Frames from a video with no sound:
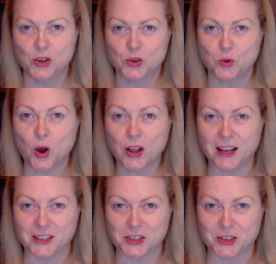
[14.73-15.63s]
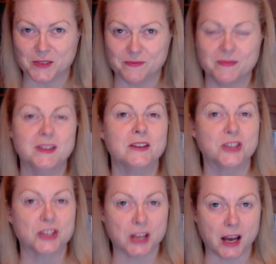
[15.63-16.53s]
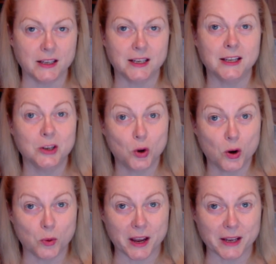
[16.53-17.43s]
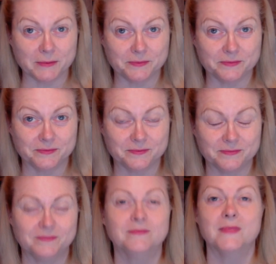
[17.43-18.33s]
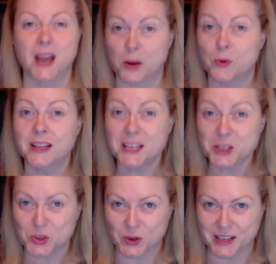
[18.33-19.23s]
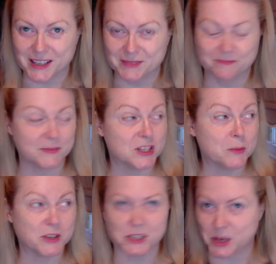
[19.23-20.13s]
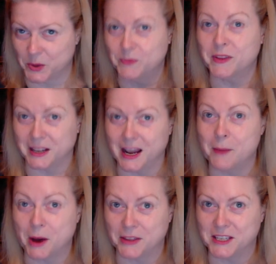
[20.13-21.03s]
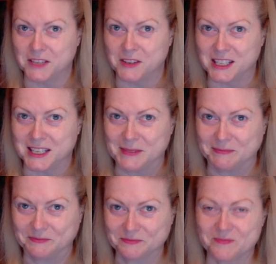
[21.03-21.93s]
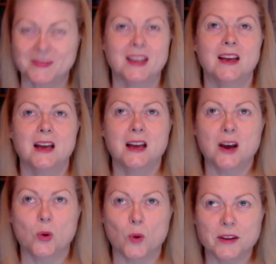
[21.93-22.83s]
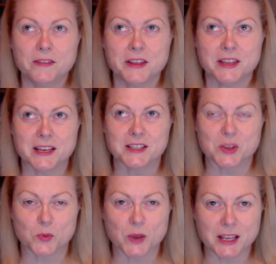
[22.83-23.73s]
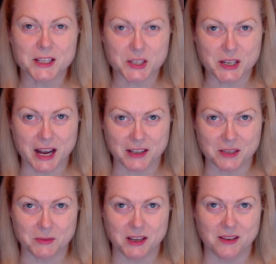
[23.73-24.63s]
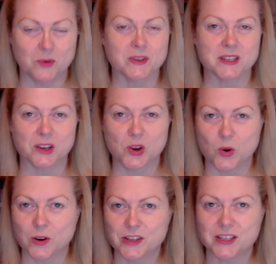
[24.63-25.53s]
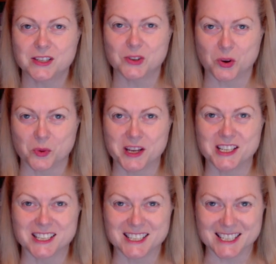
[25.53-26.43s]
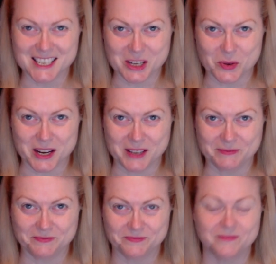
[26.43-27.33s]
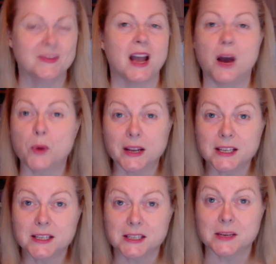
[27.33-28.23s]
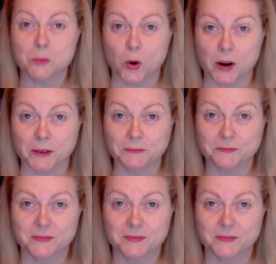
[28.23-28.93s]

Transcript: Troll Hunter, shot in Norway. I really enjoyed it, so much so that I bought the DVD. One of the things that really stood out to me was the gorgeous Norwegian scenery. I wanted to see more,